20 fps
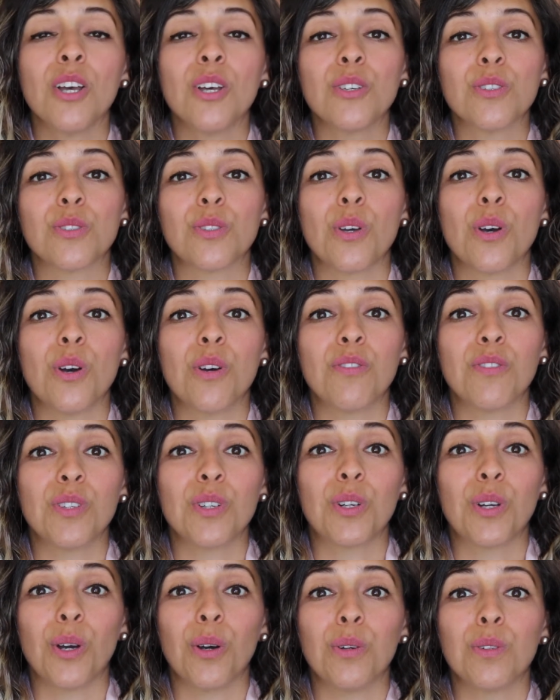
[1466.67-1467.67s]
So if you
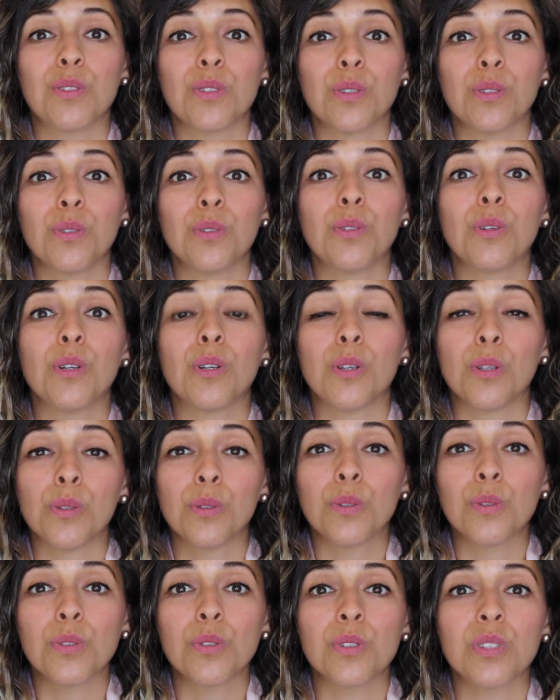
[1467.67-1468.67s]
go to
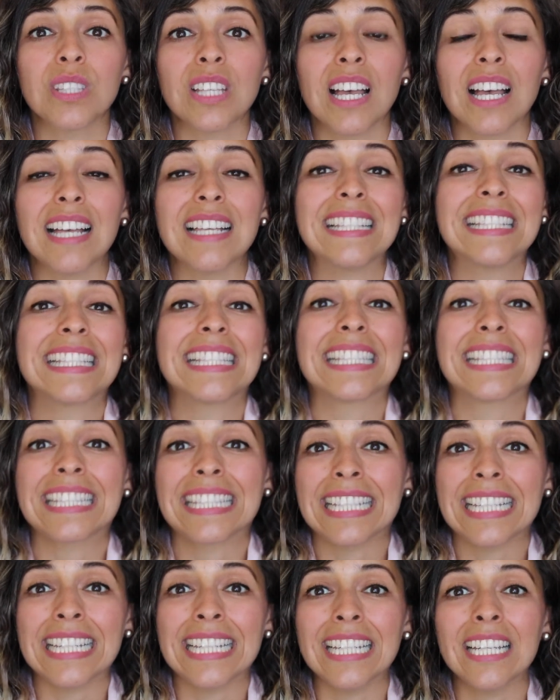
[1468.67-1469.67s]

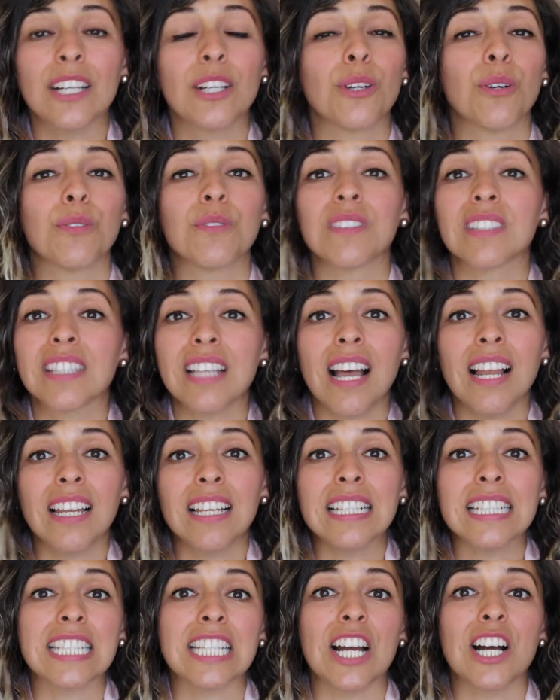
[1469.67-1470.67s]

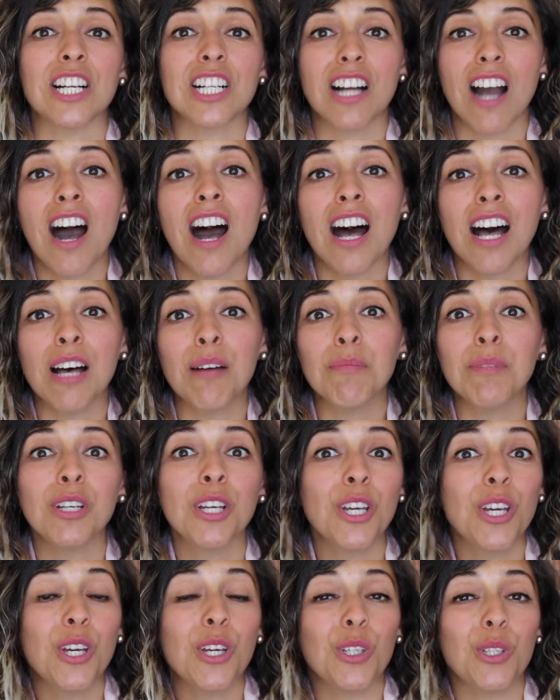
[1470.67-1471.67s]
lucygonzalez.com,
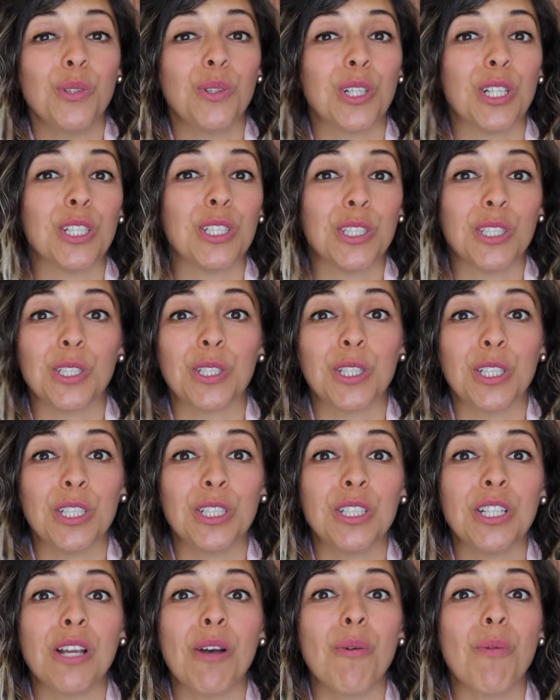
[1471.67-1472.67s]
you can
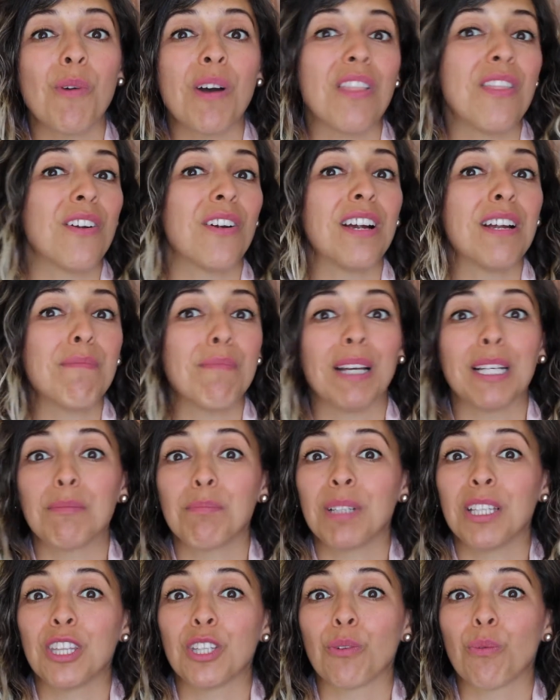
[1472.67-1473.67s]
learn whether it might
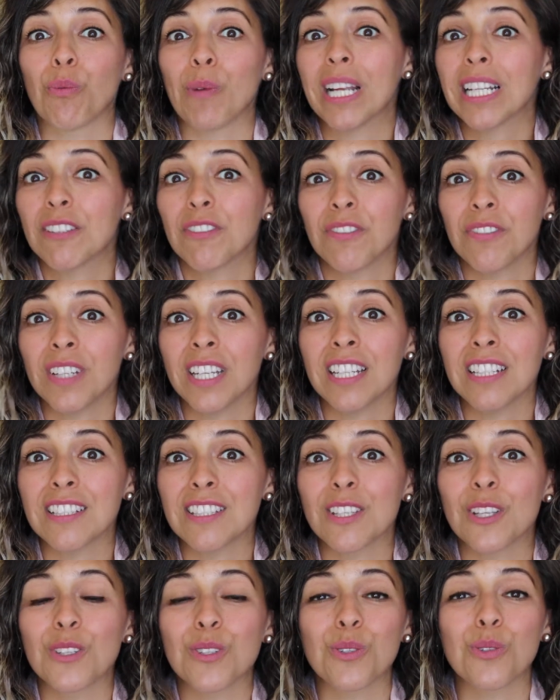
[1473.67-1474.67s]
be the right
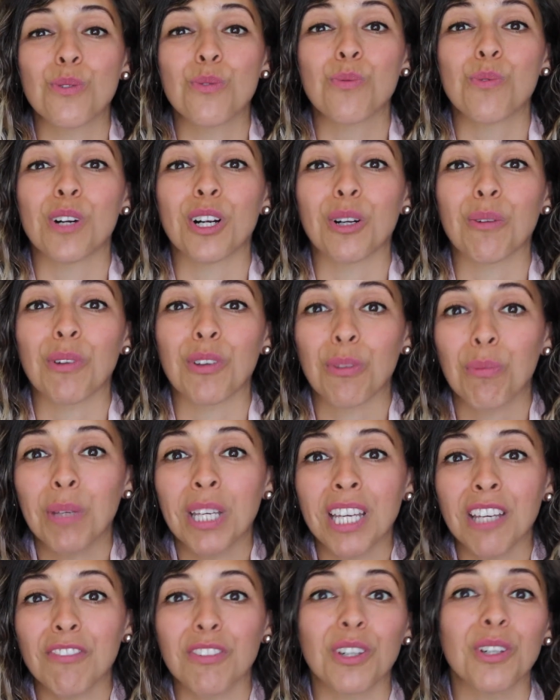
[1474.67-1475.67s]
fit to work with
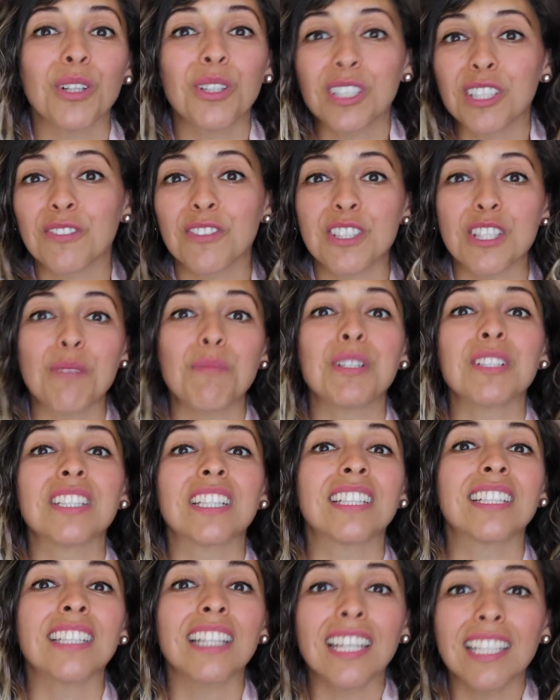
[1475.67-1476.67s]
me. If you're looking for someone to
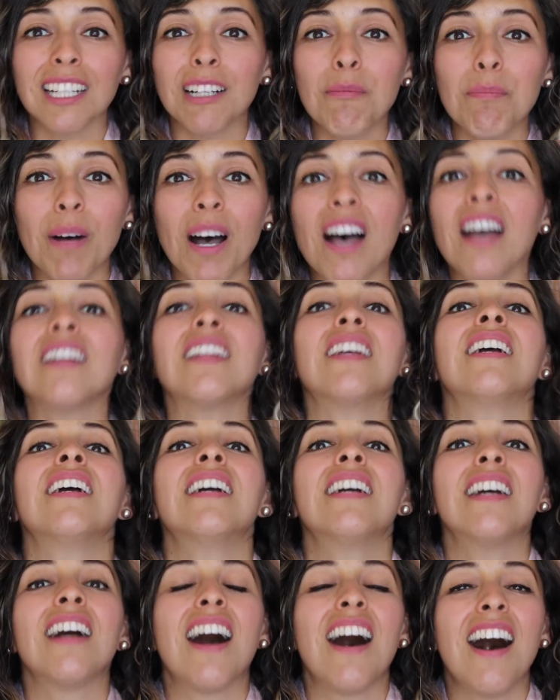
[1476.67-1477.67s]
kick your butt,
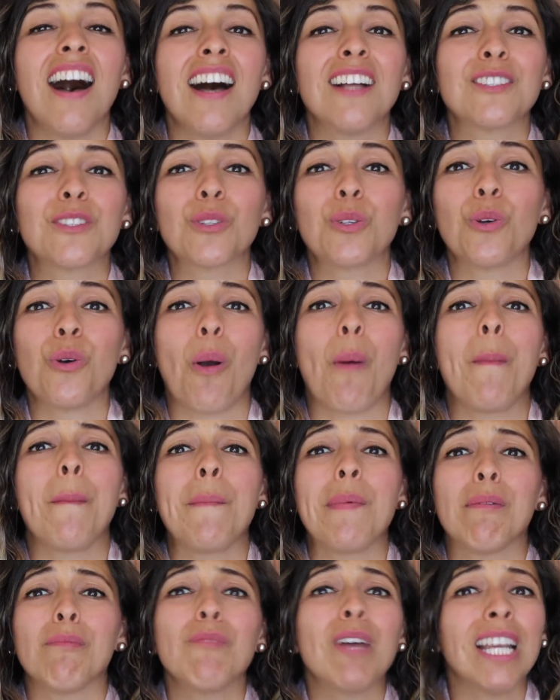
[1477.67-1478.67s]
to
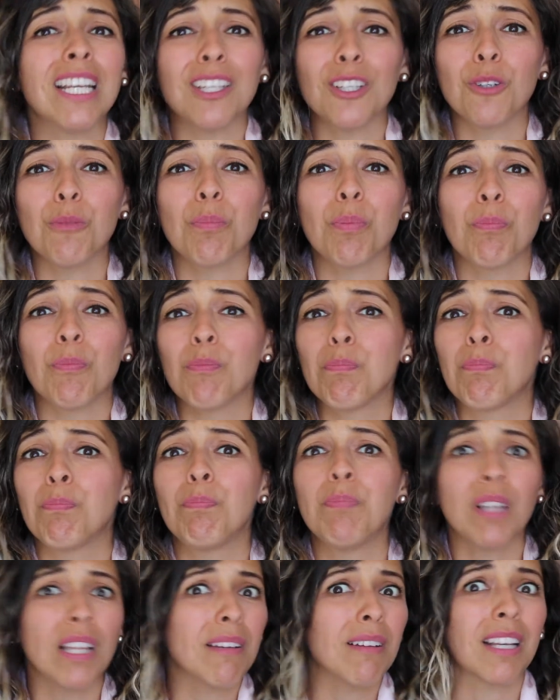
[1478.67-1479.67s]
make you
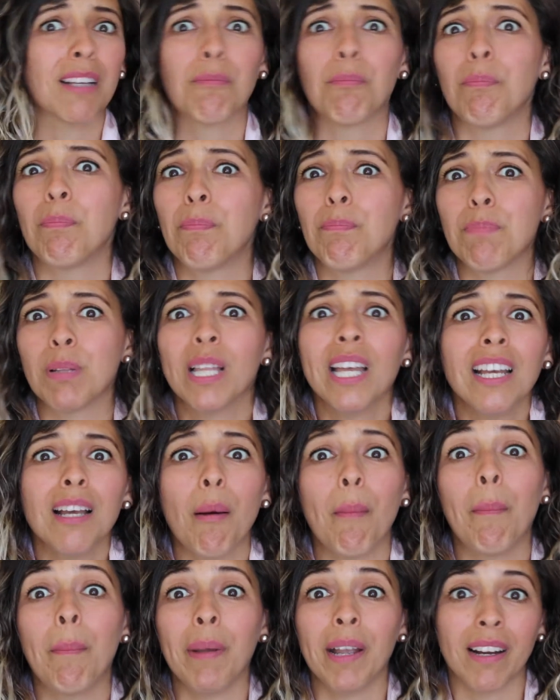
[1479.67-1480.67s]
play
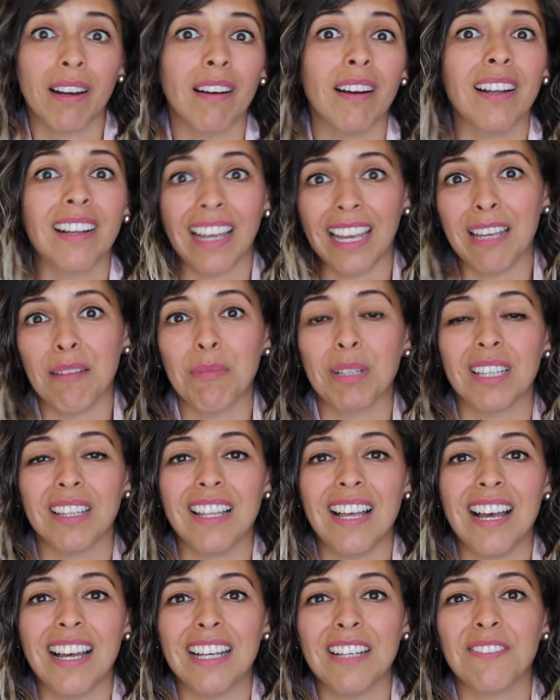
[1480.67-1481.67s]
a bigger game in
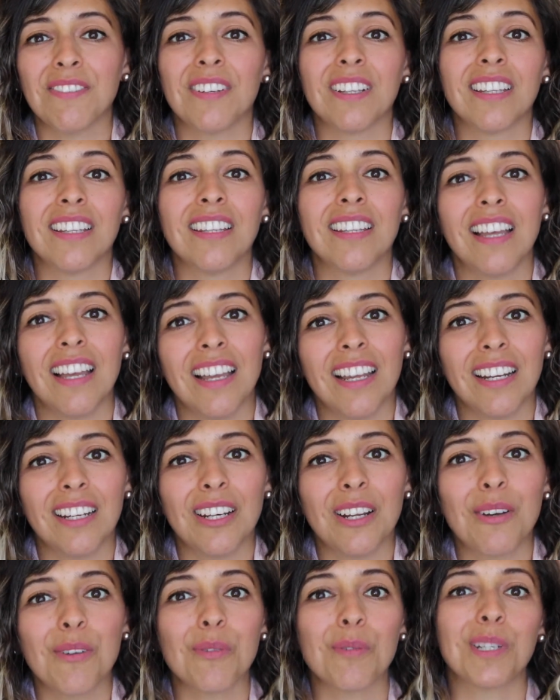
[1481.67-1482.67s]
life,
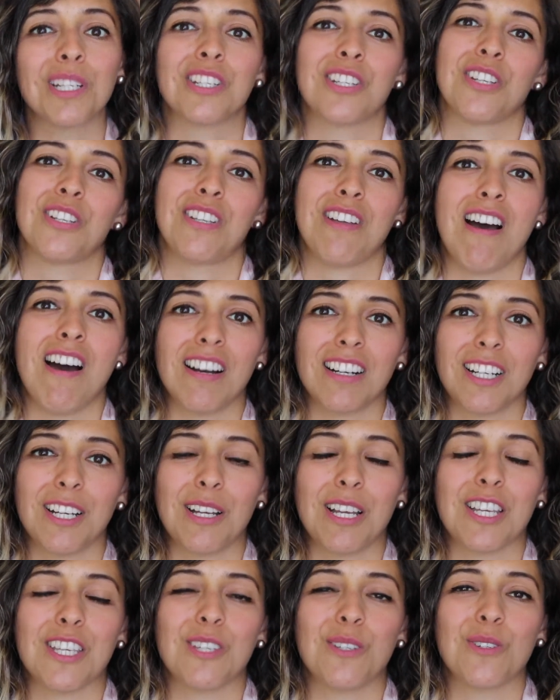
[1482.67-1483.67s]
then we should talk,
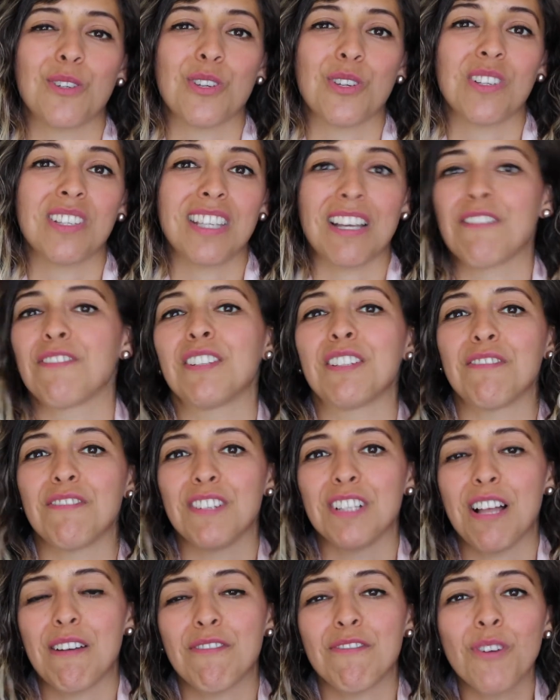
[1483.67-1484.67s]
and you should definitely
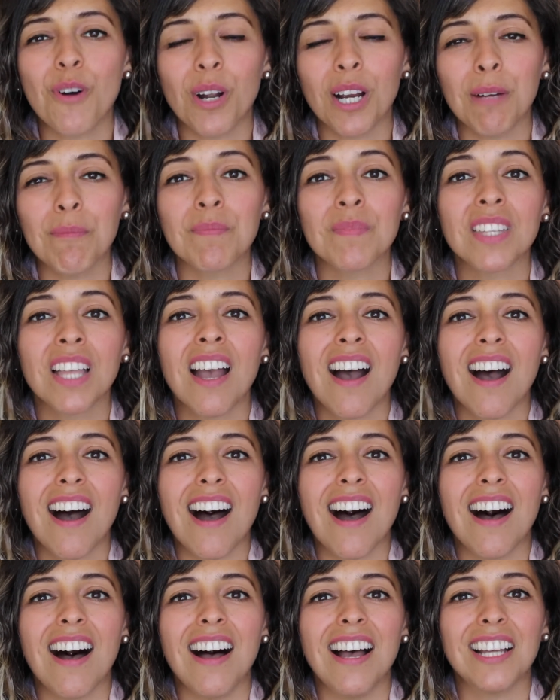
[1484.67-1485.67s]
fill out a form,
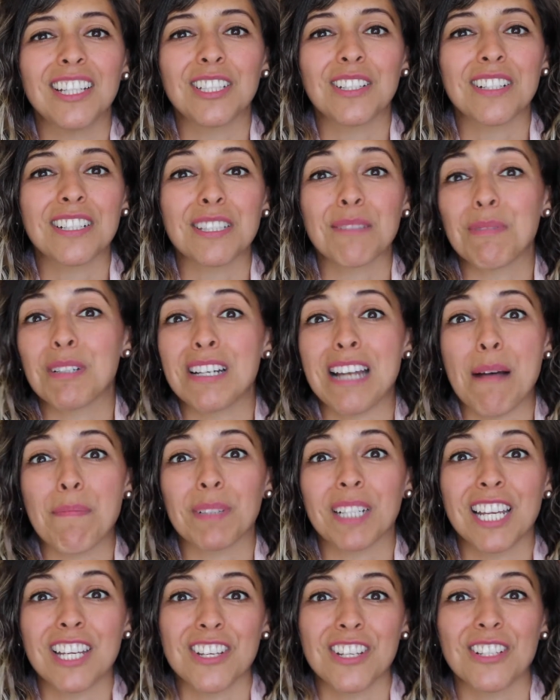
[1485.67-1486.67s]
and you can submit an
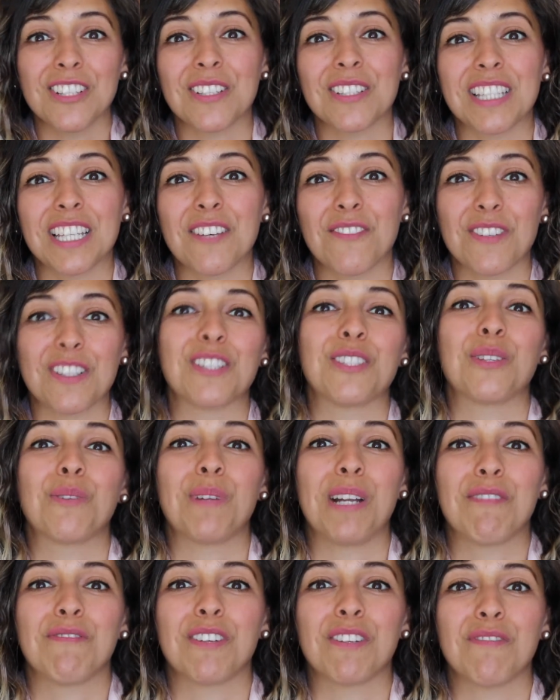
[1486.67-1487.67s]
application to see if it's the
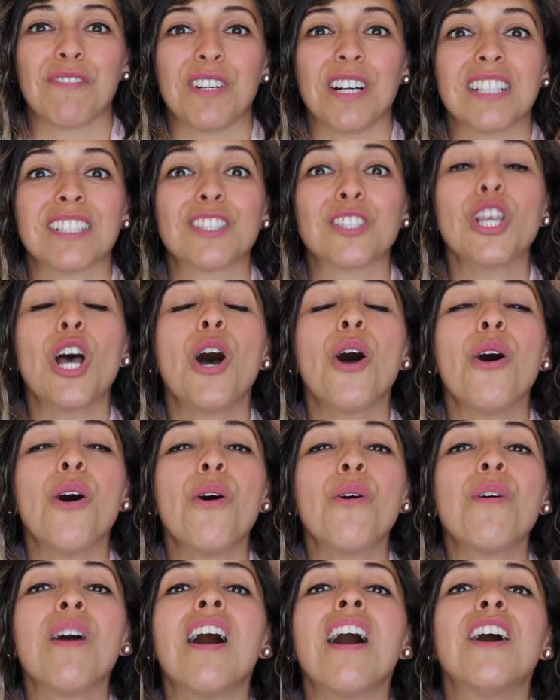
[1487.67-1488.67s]
right fit for us.
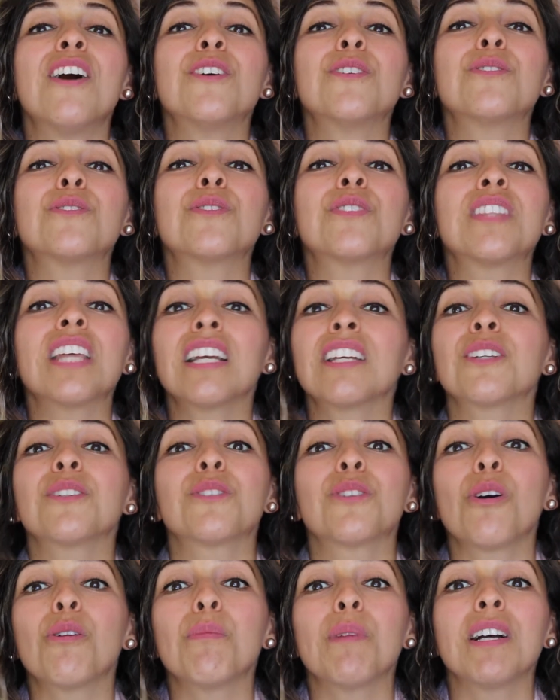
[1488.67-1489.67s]
So thank you
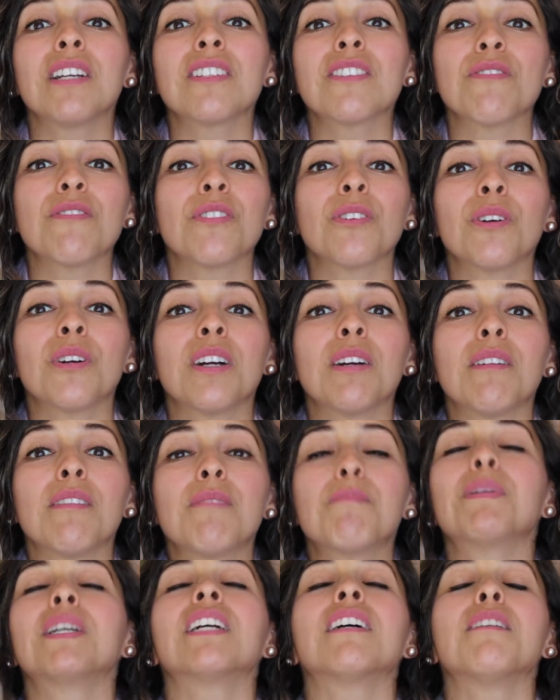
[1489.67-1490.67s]
so much for
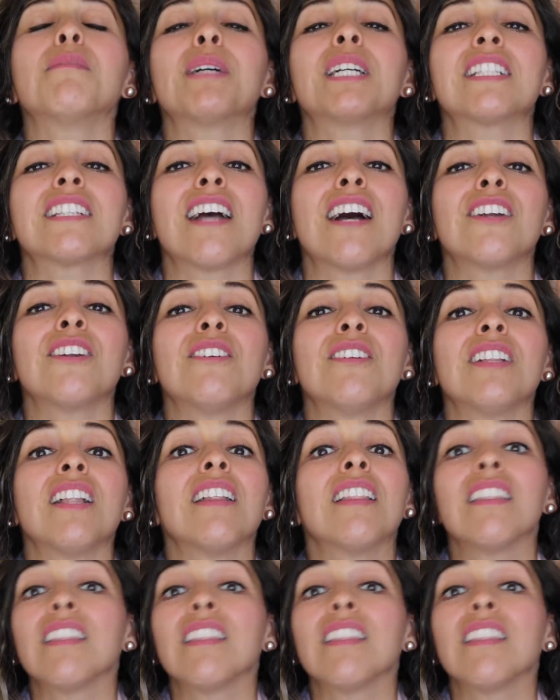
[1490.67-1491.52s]
being on my channel.